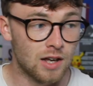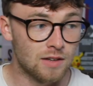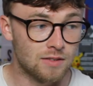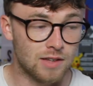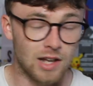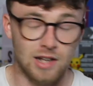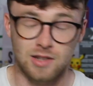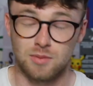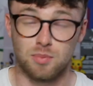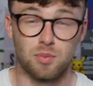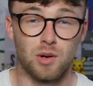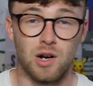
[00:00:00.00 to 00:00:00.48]

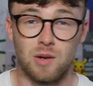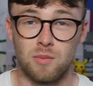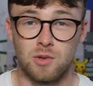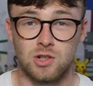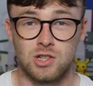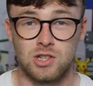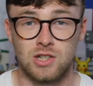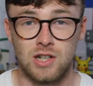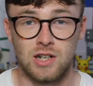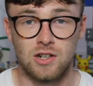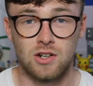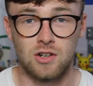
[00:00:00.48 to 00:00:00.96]
that's pretty
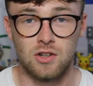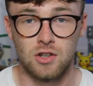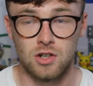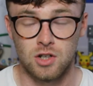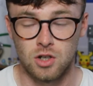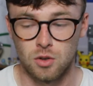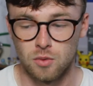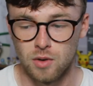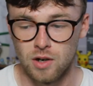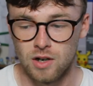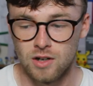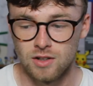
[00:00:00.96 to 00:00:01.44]
much the end of their
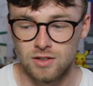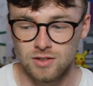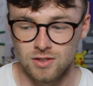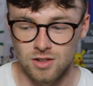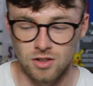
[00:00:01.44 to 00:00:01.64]
careers.